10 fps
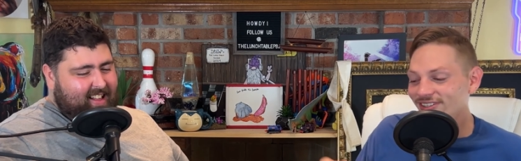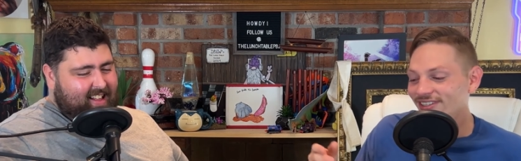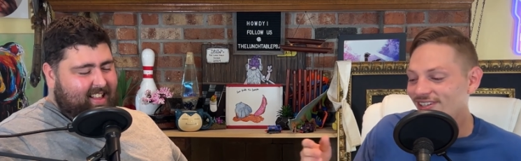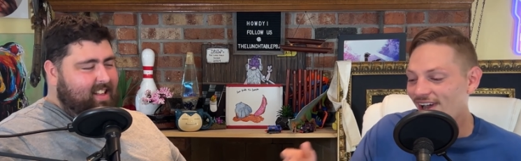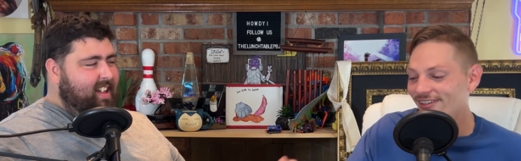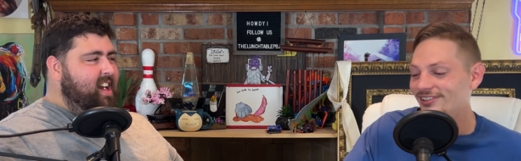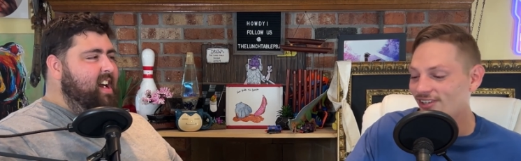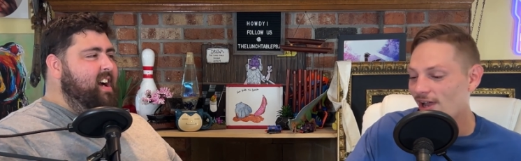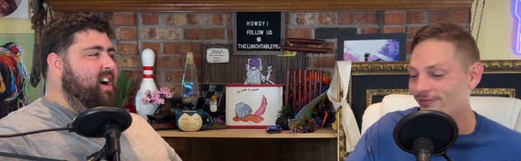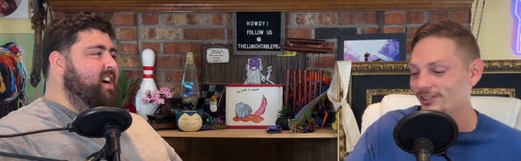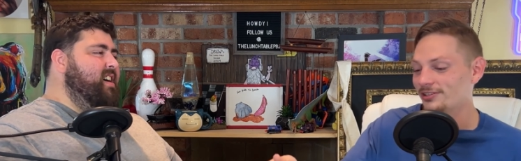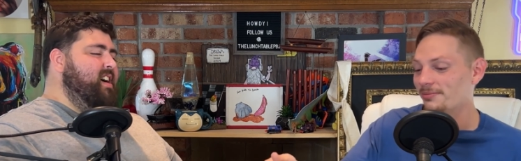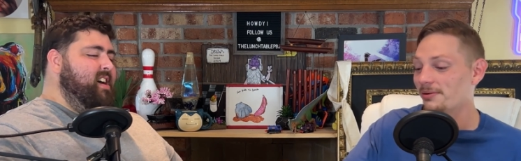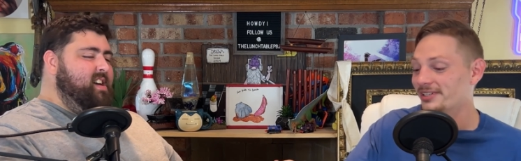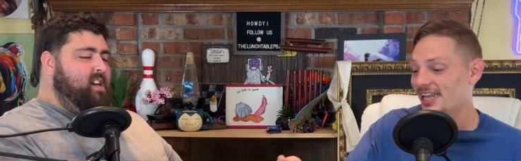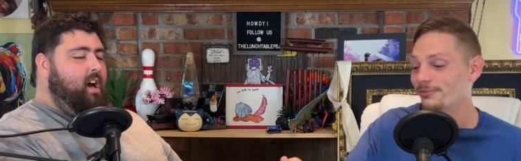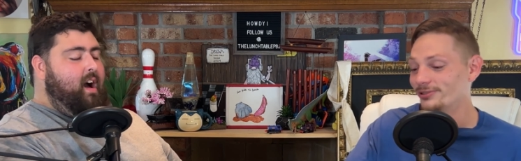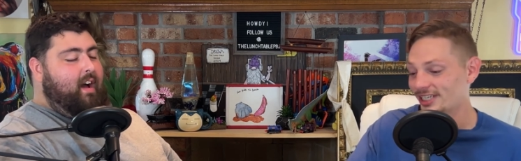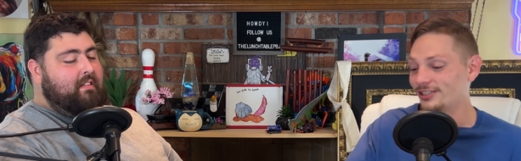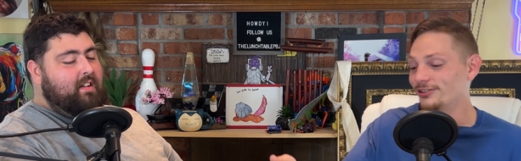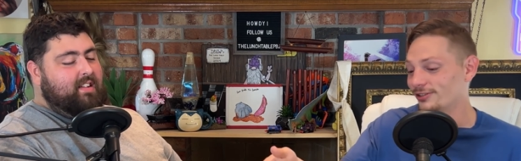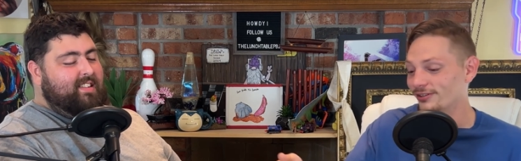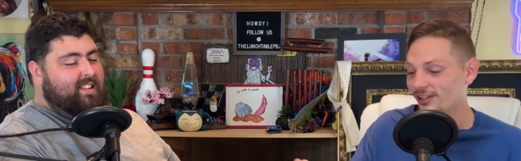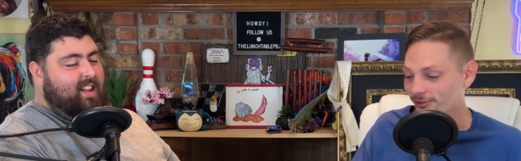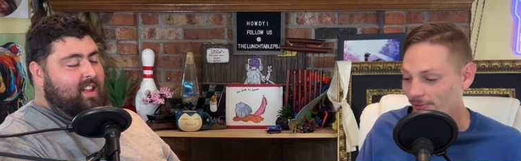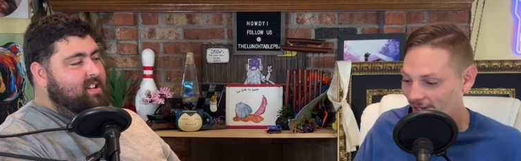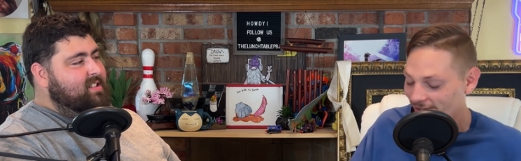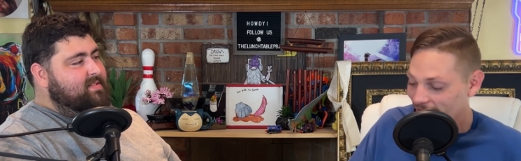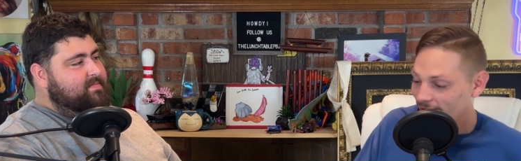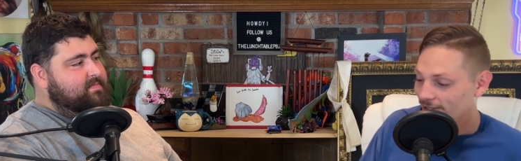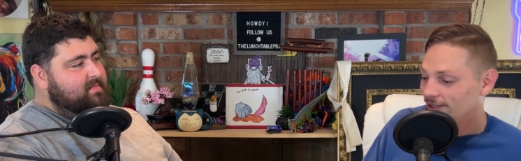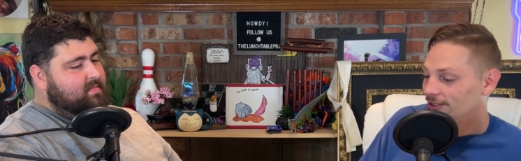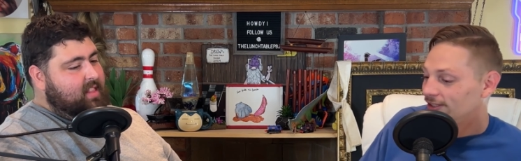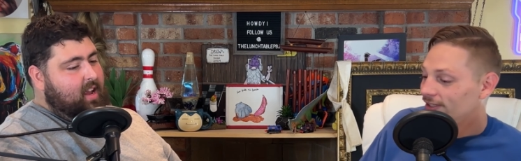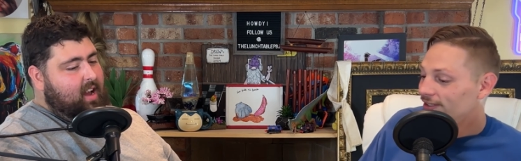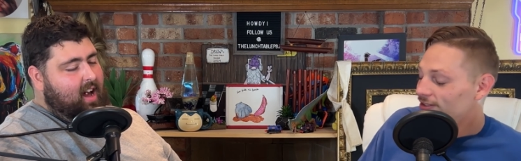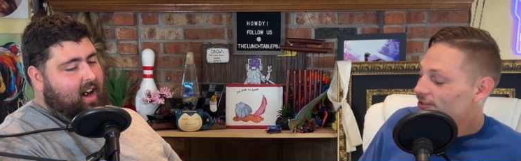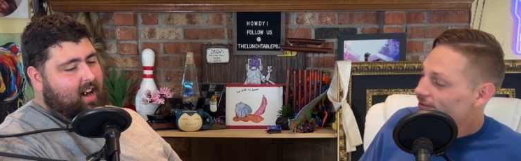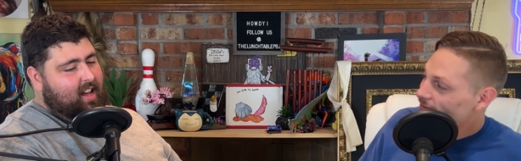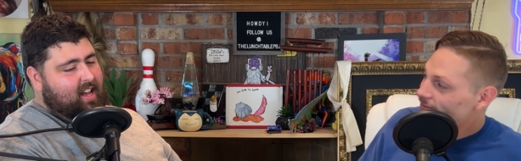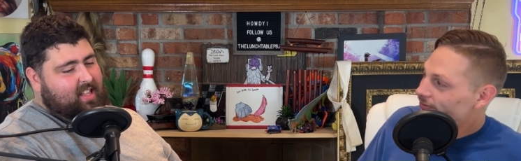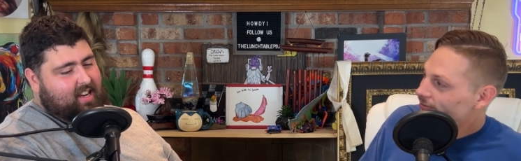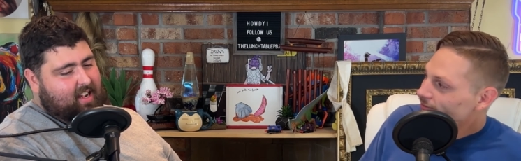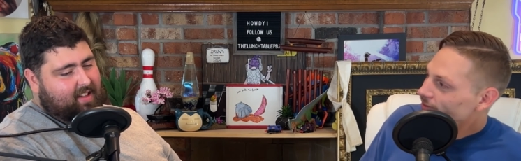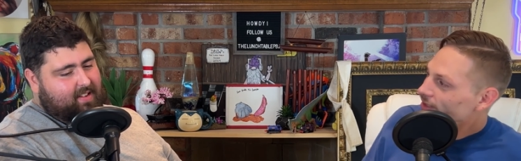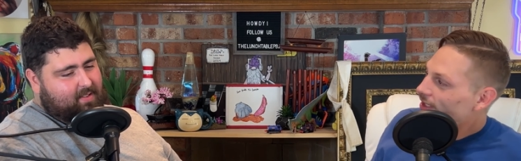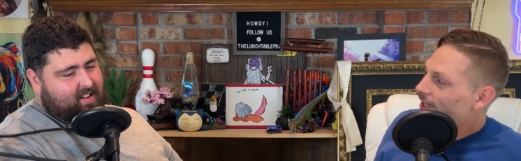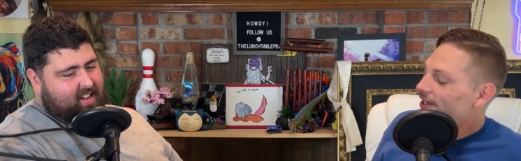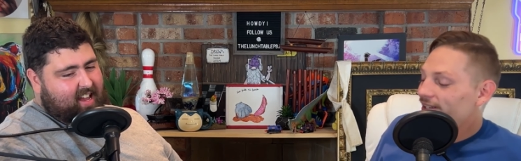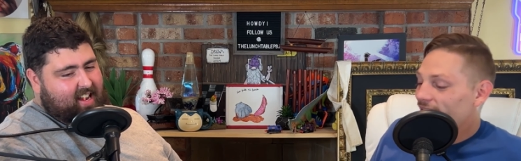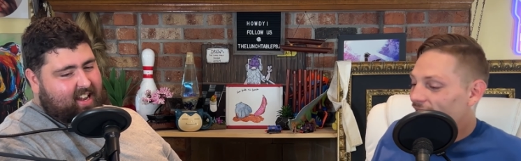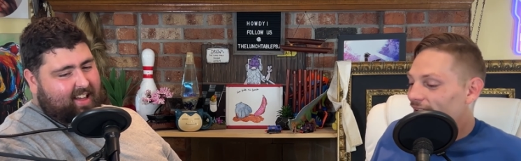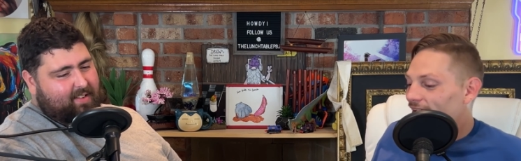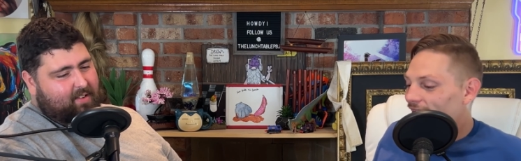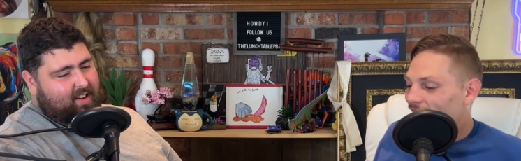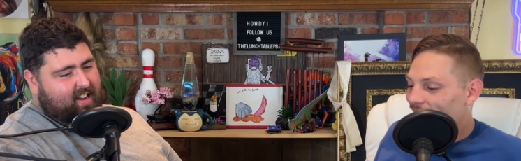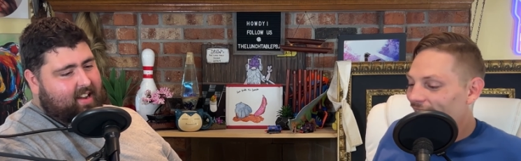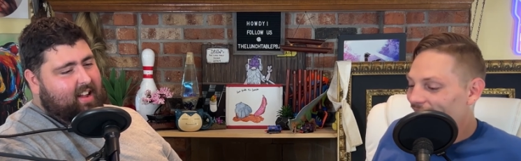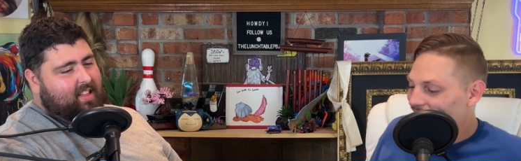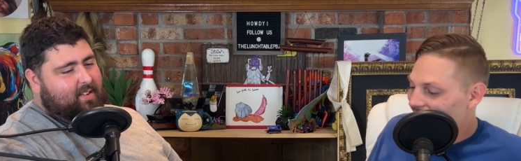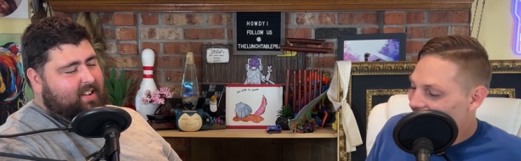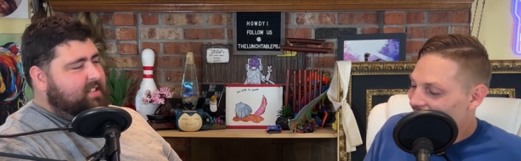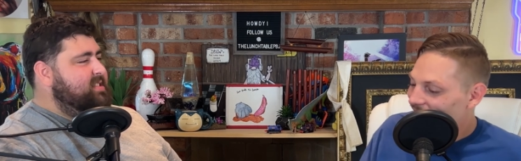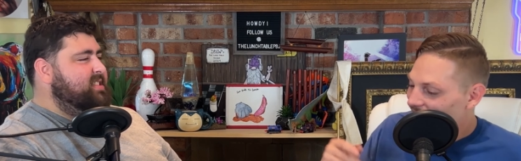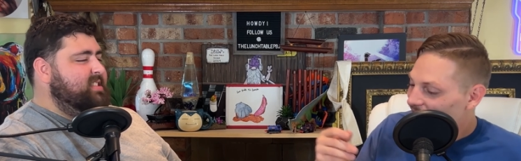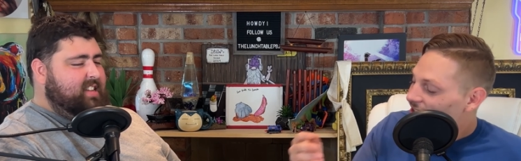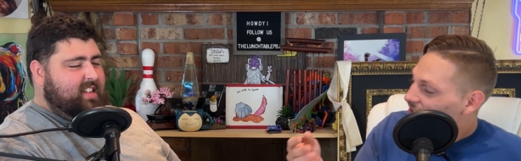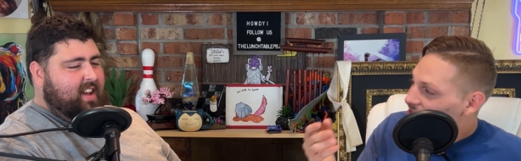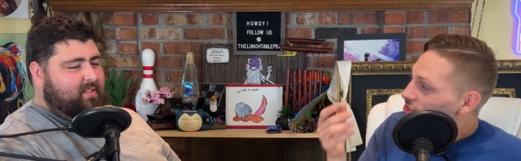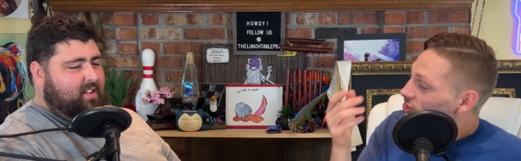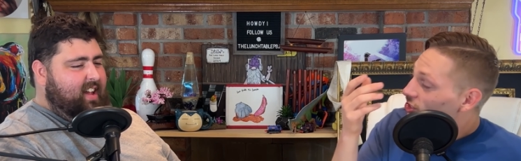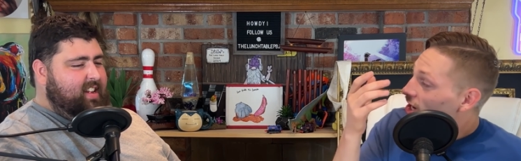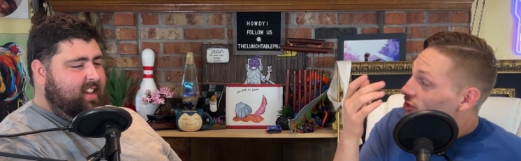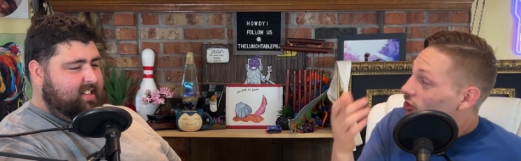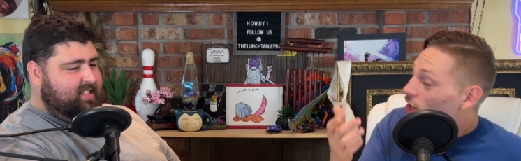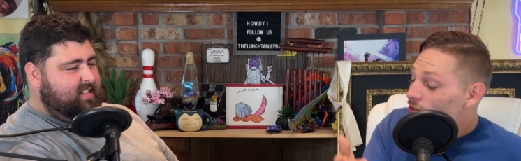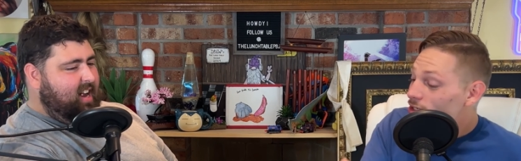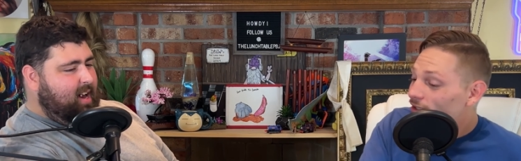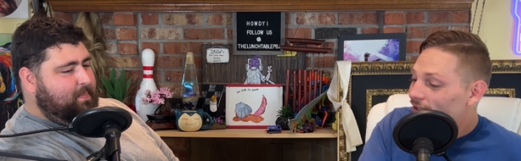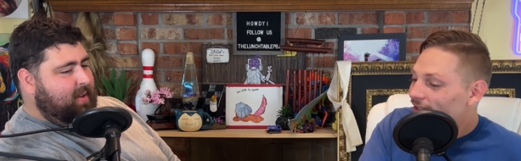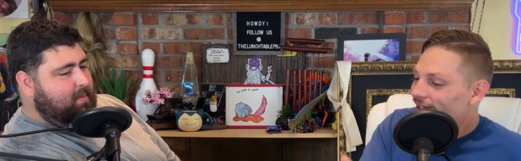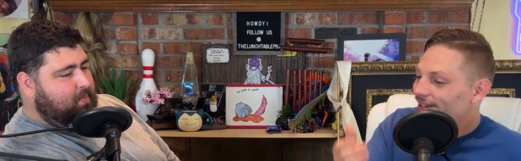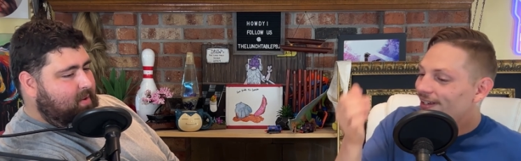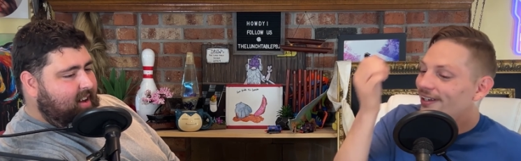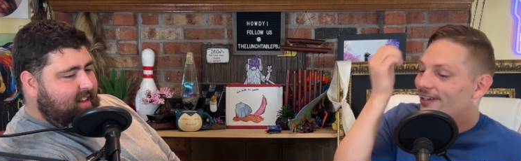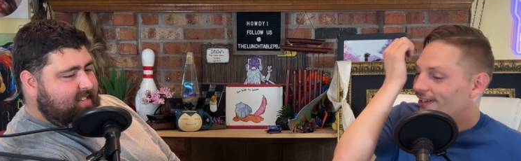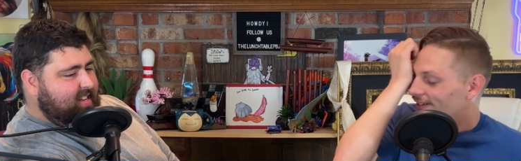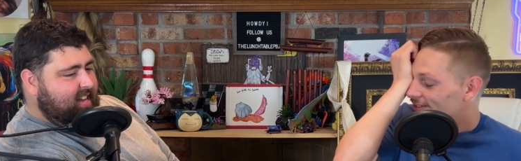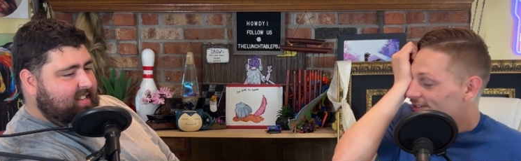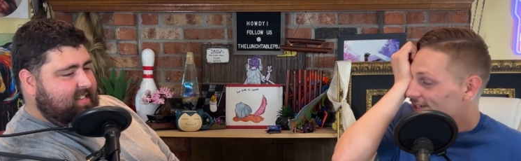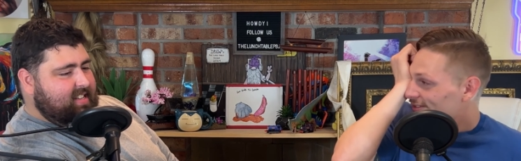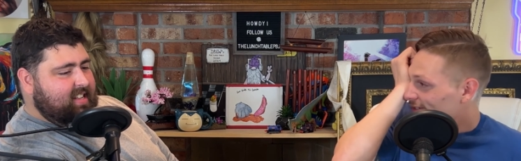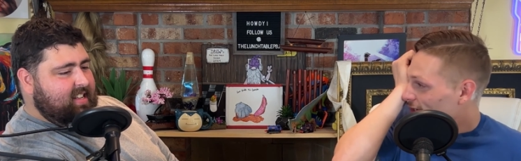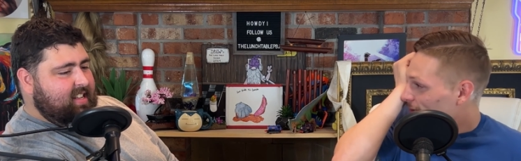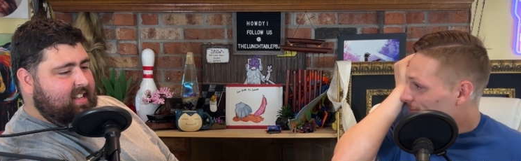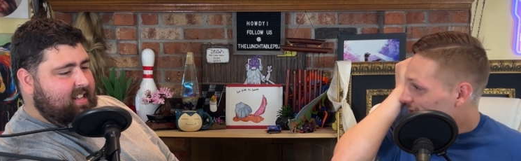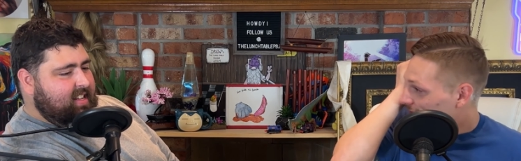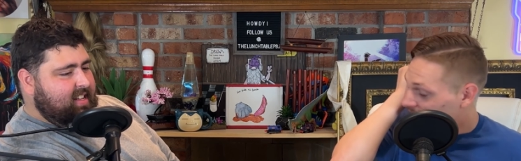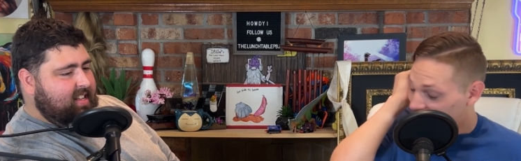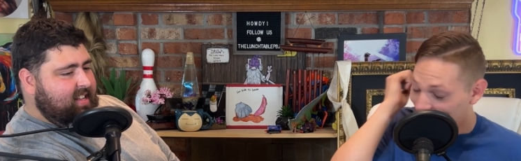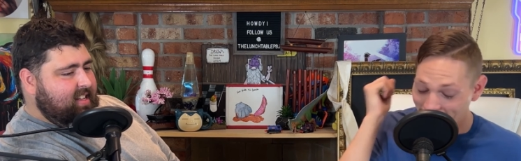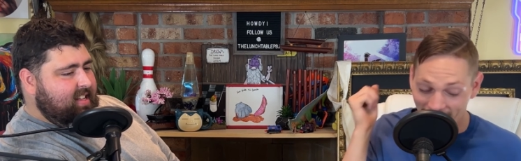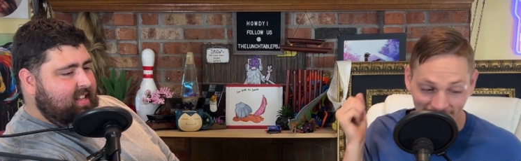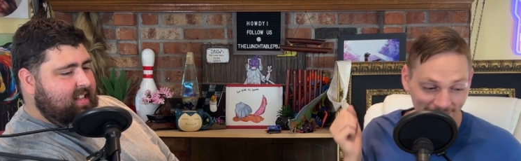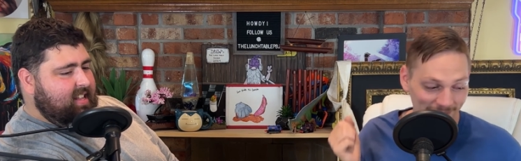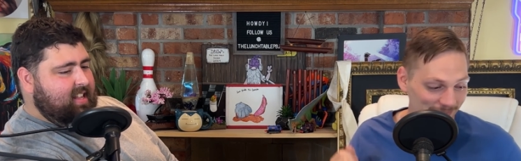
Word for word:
Speaker 1: the doctor's office, your mom and dad will take you to another one uh, and then another one,
Speaker 2: and another one, and another one. It's just a never-ending, so stopping you, process. Just
Speaker 1: to hope you never get infected.